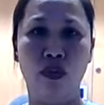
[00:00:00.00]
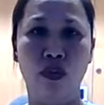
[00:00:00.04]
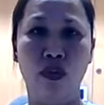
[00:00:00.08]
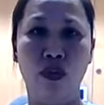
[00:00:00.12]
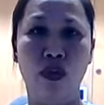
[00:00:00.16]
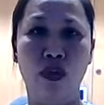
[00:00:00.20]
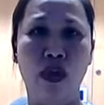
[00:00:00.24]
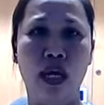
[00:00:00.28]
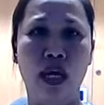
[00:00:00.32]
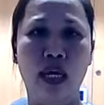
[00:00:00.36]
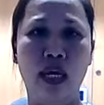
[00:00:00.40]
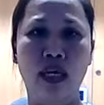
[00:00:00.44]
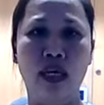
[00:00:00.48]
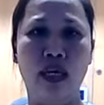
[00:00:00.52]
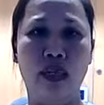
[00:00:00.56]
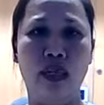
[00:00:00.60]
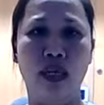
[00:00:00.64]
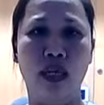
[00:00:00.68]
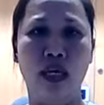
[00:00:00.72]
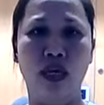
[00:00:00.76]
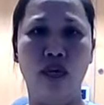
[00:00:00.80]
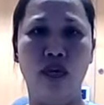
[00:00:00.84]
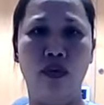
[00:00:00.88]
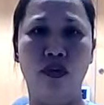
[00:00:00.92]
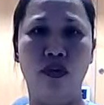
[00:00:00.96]
do
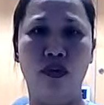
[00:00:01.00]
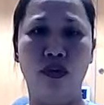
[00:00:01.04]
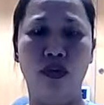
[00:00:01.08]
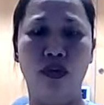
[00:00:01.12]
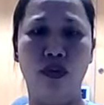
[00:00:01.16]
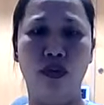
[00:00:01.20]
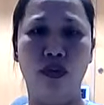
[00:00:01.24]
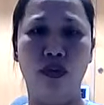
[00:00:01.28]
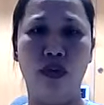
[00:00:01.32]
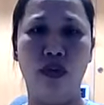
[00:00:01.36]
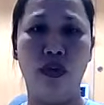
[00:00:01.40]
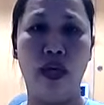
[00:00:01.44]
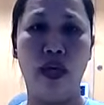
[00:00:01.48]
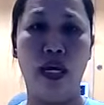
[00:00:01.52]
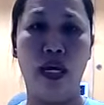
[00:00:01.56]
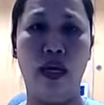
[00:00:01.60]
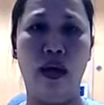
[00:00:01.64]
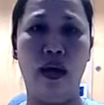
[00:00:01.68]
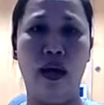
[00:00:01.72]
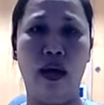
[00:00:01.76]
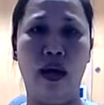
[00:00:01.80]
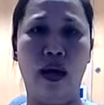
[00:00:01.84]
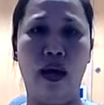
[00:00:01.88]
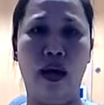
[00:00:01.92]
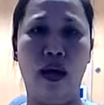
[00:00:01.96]
anything to
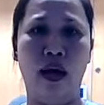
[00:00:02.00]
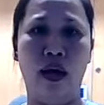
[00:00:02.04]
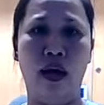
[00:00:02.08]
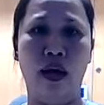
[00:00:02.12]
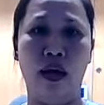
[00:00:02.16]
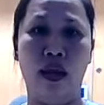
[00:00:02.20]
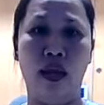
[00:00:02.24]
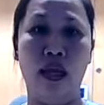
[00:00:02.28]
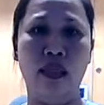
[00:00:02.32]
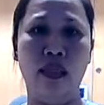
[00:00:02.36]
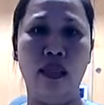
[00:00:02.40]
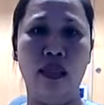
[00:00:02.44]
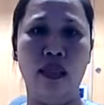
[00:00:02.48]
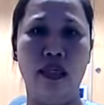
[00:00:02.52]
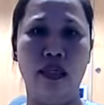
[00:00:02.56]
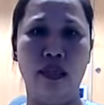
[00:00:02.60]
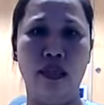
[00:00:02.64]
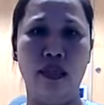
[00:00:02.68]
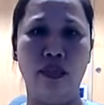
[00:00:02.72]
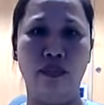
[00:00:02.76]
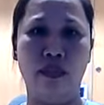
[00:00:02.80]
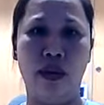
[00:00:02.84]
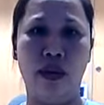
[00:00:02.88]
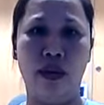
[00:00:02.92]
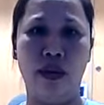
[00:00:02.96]
care eldest,